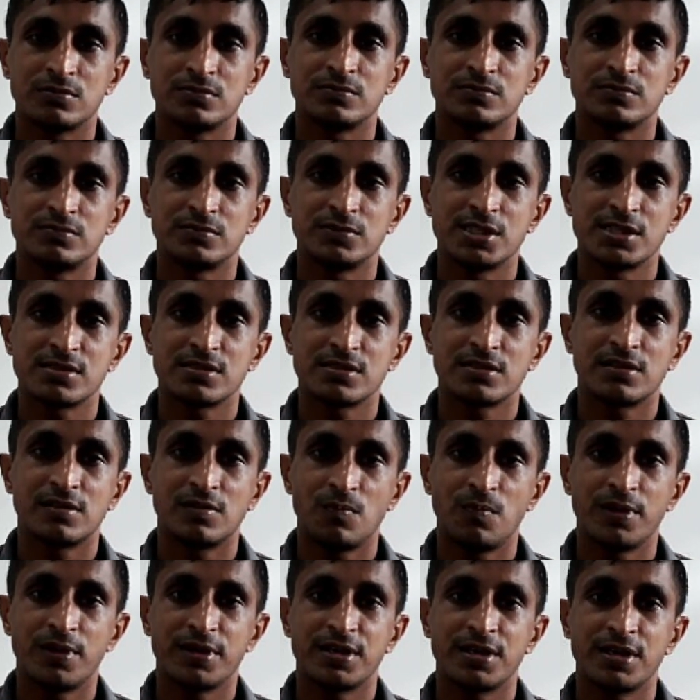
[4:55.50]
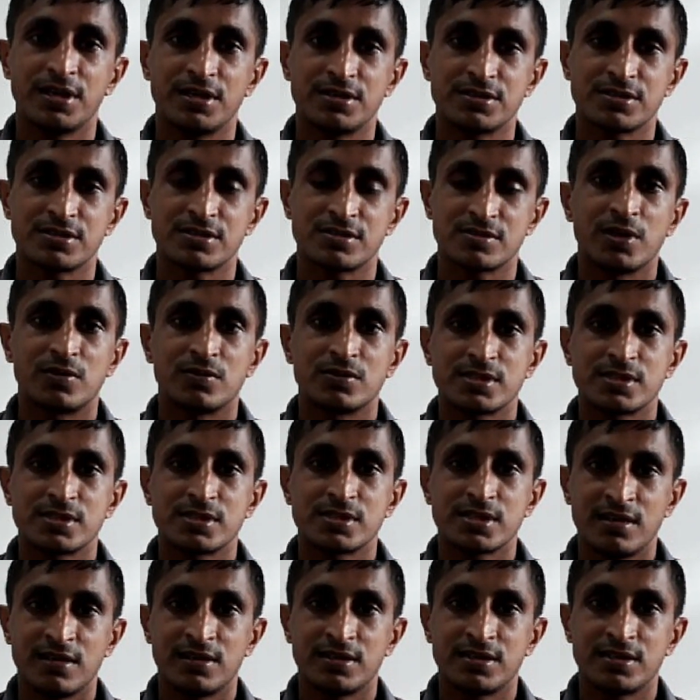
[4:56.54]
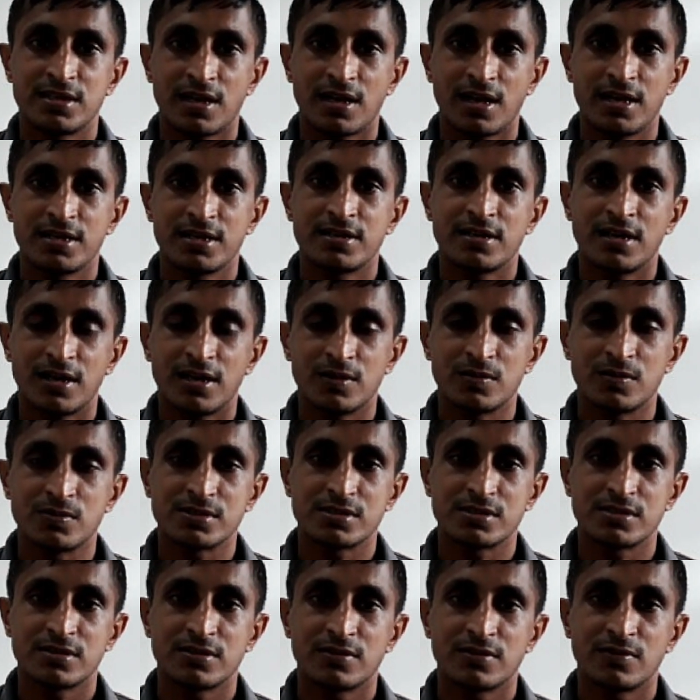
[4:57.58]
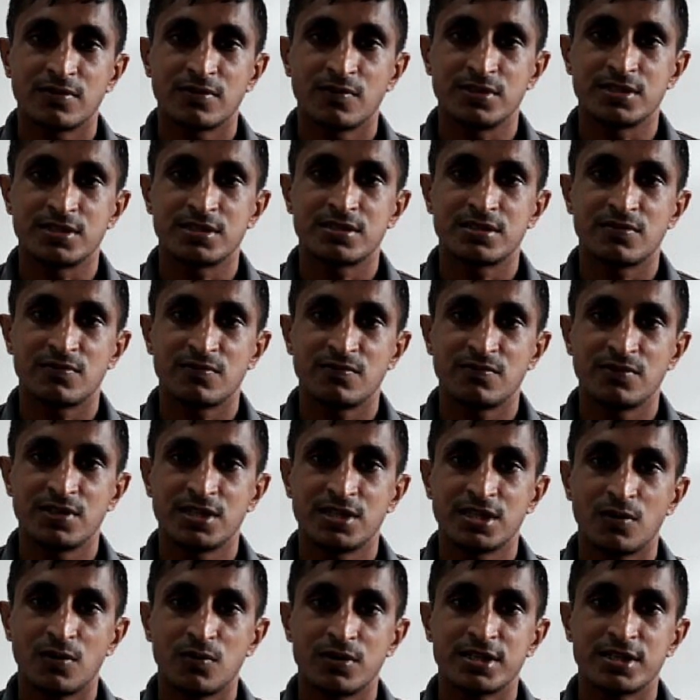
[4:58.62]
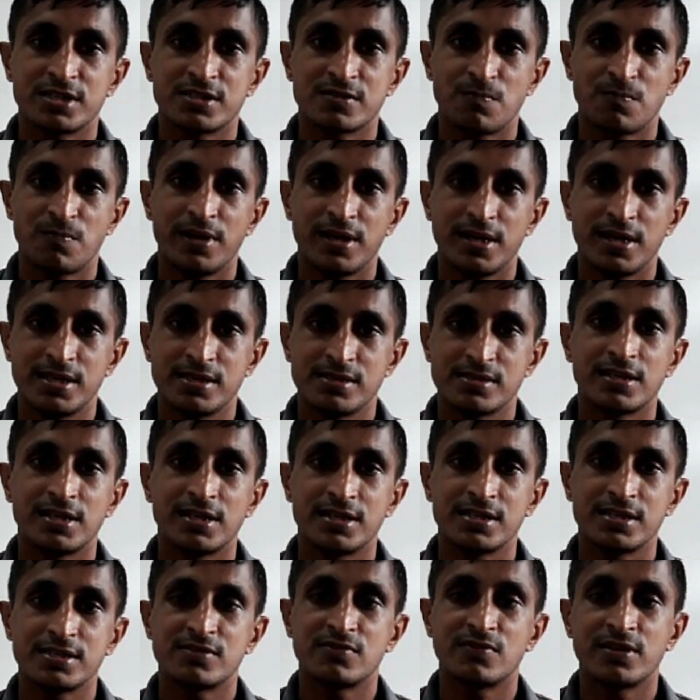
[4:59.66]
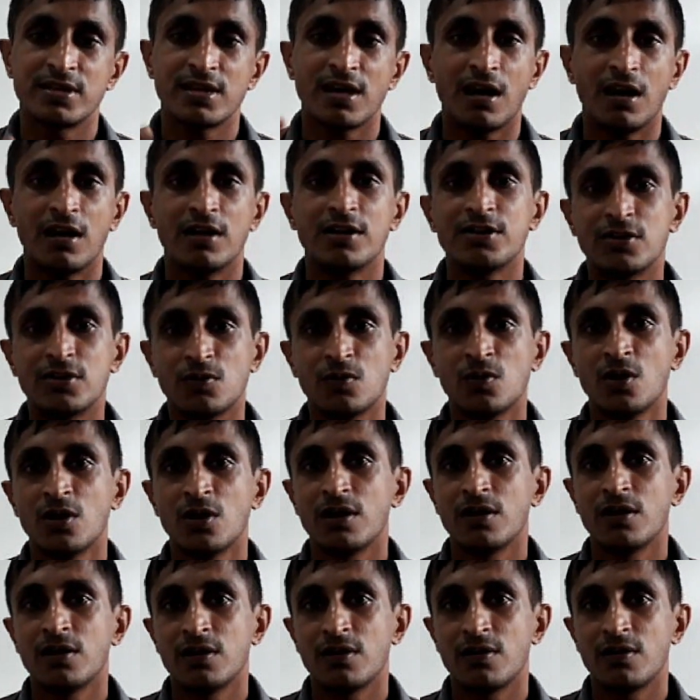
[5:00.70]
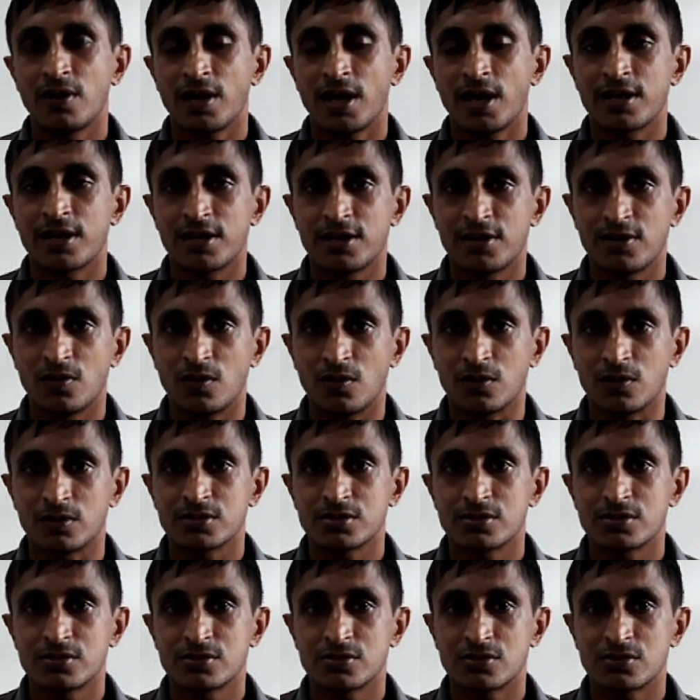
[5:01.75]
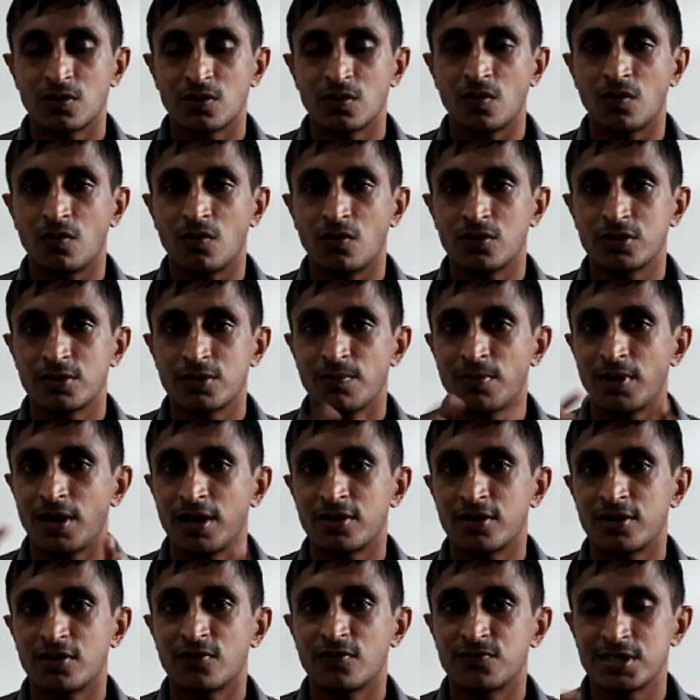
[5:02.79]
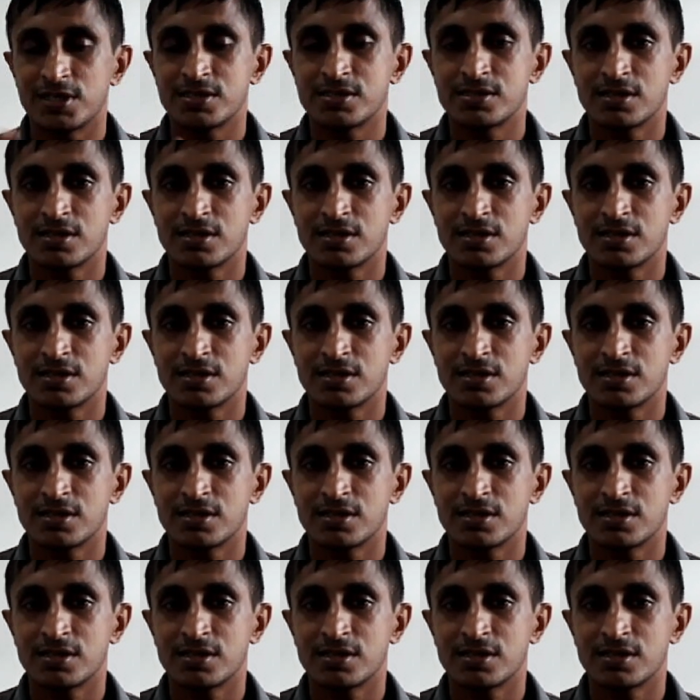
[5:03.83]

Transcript: these complications because in a tight house without space it is very hard to rear a dog. So on the part of this,